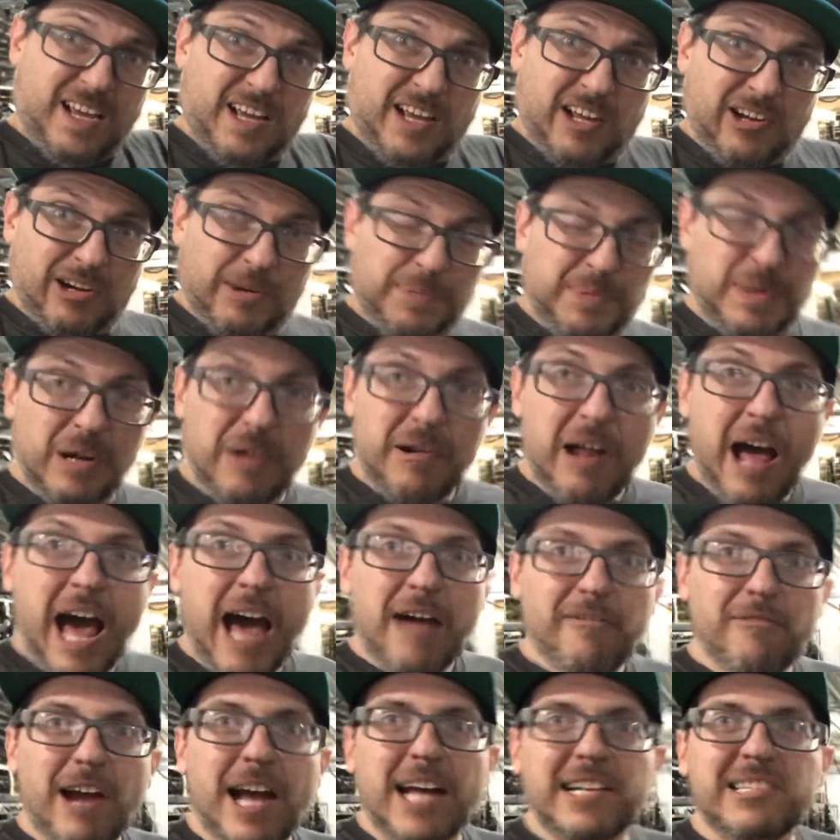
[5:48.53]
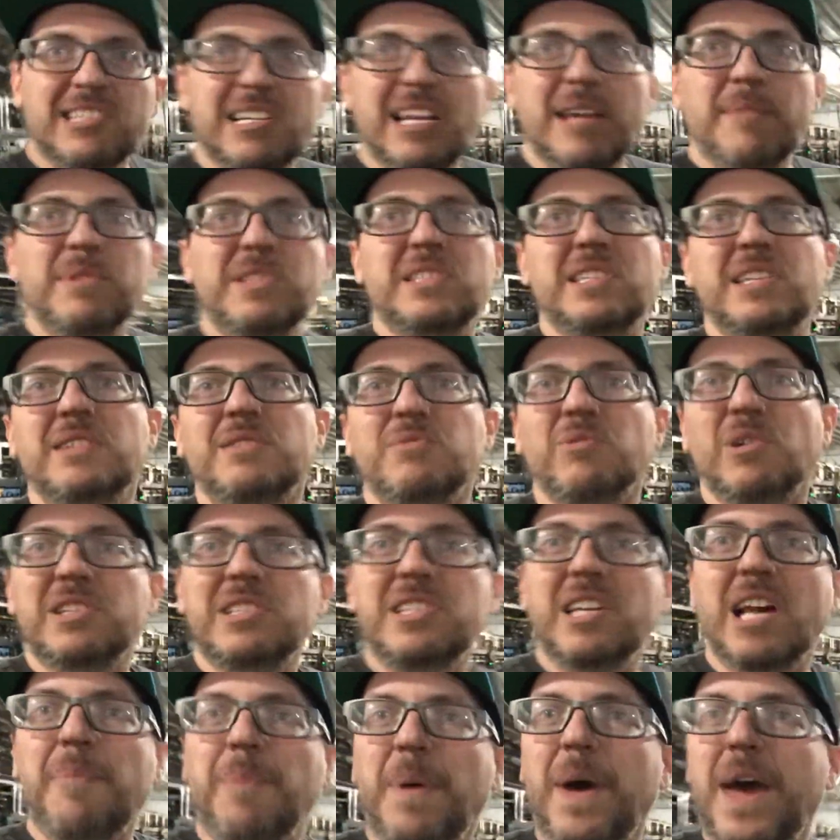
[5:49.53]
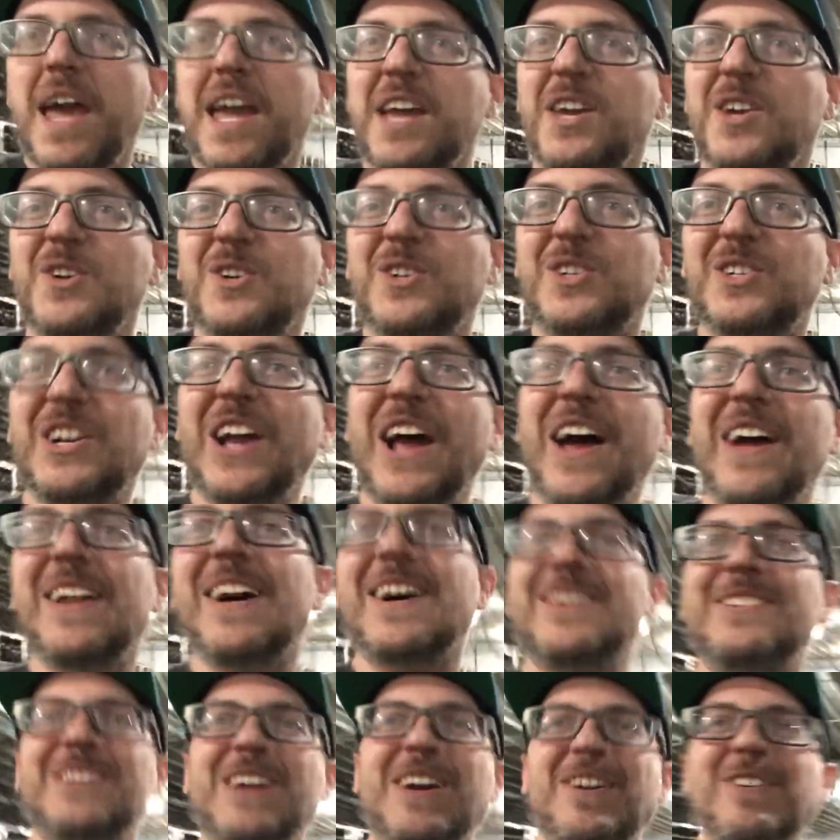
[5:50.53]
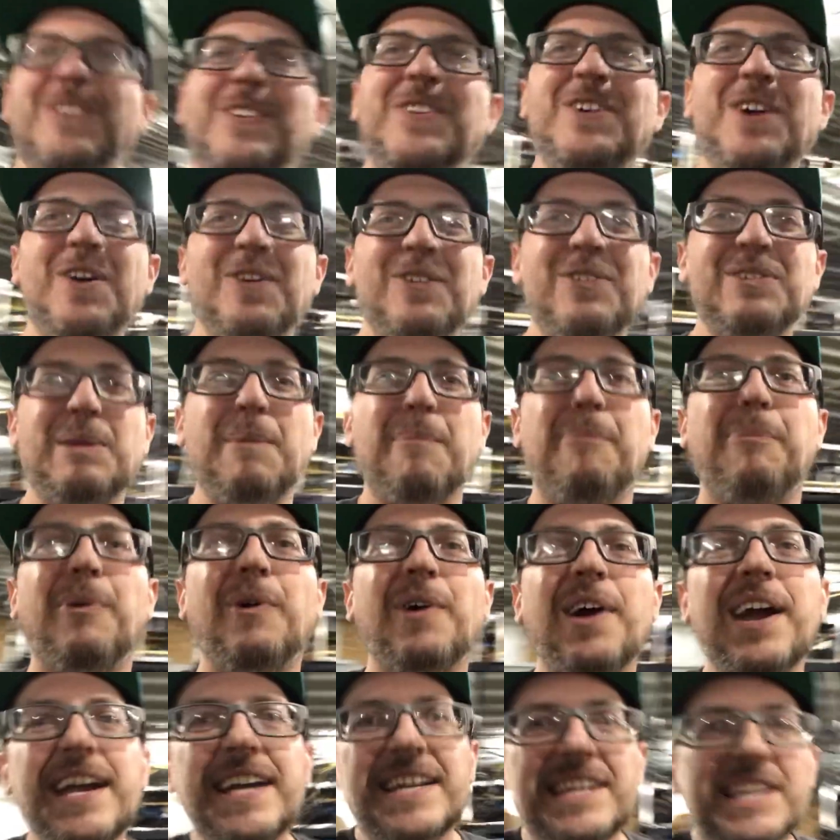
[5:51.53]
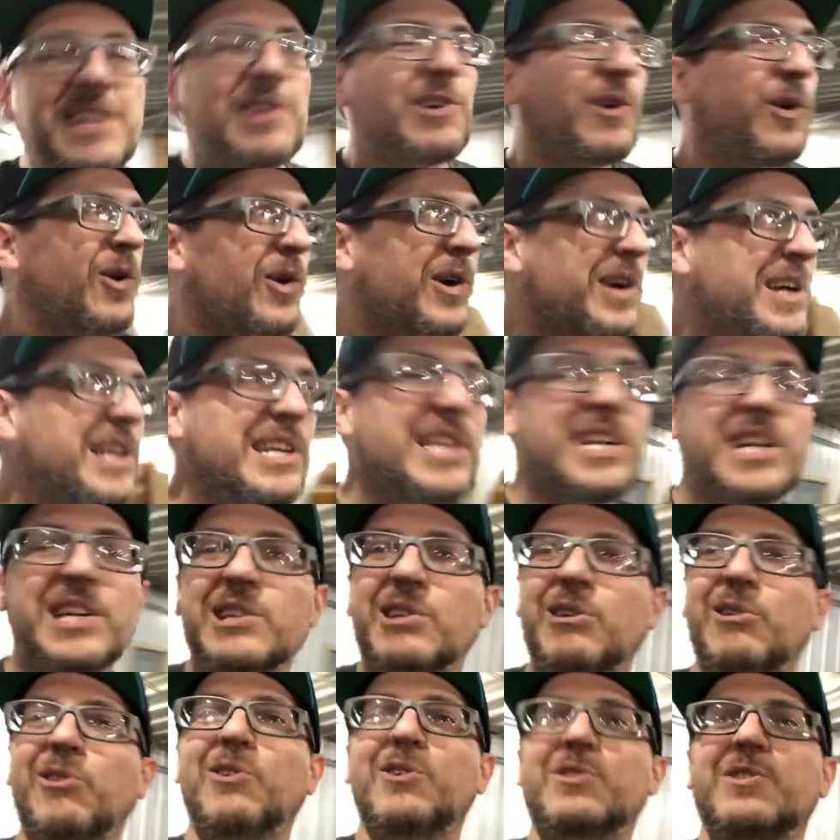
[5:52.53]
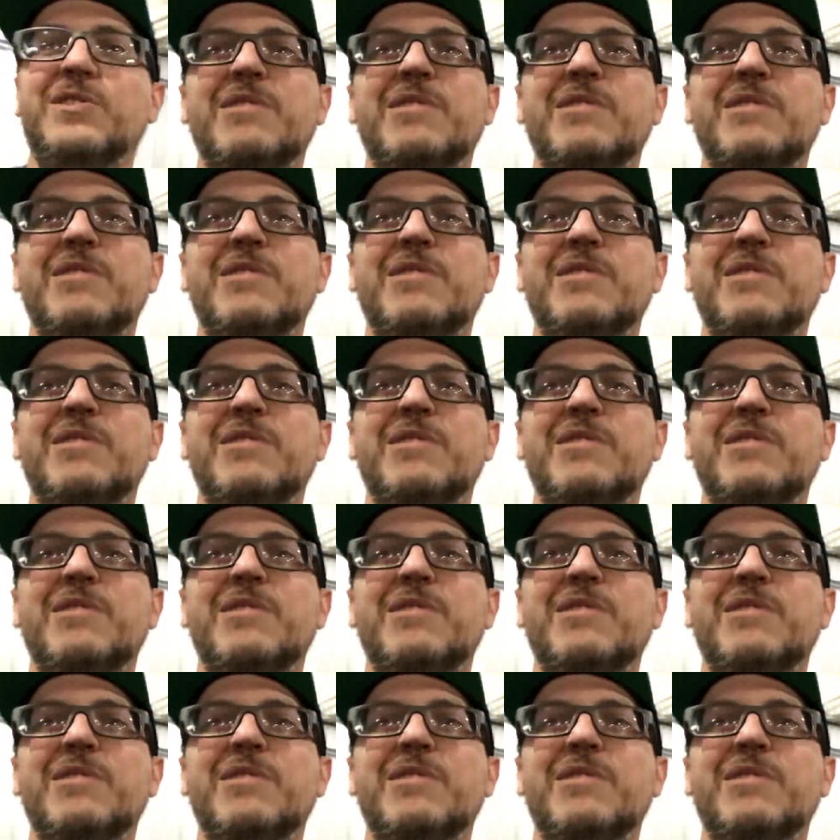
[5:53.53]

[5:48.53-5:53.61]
Crypto and Hot Rods Nemesis, what's up? Hey, huge shout out to everyone over the Brandon Coin Discord.